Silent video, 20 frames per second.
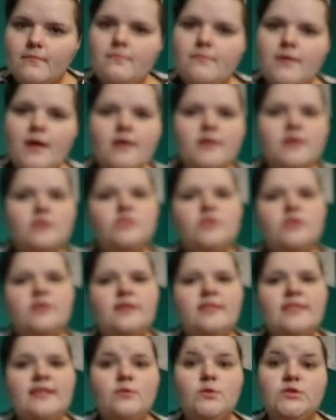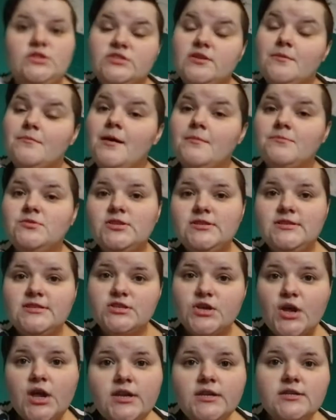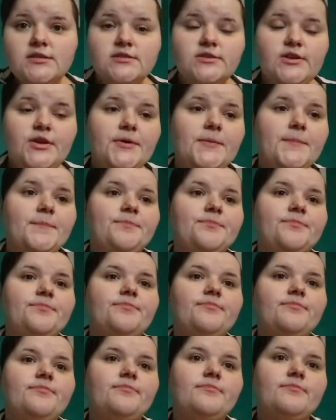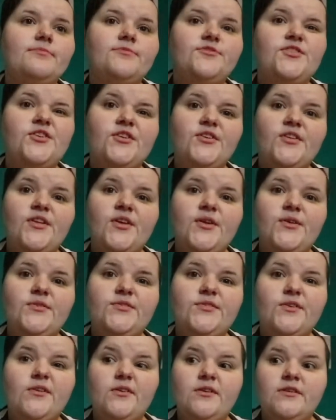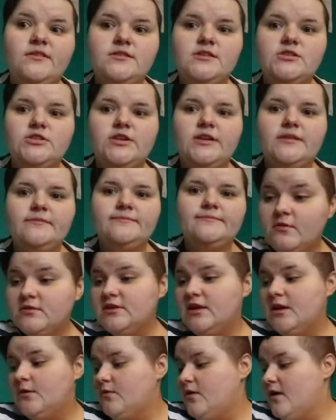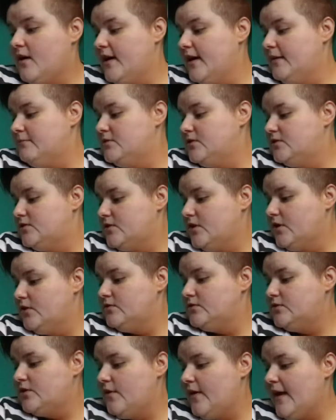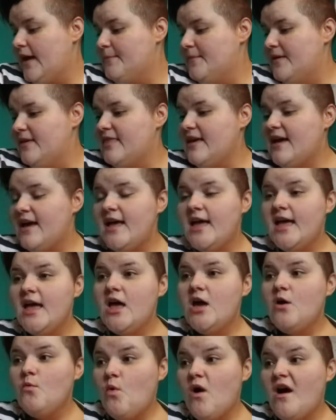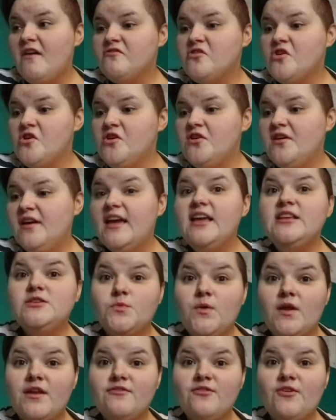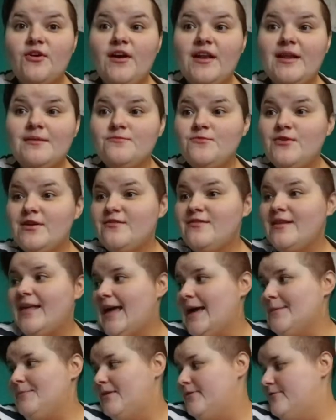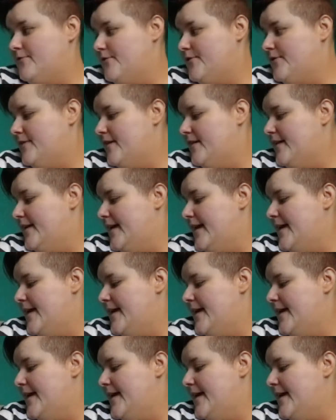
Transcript: My auntie Julie, which is my mum, she's in Scotland, so she couldn't go to Scotland this year. I'll tell you what, I am so happy that what I've got is what I've got, and I'm really happy for it.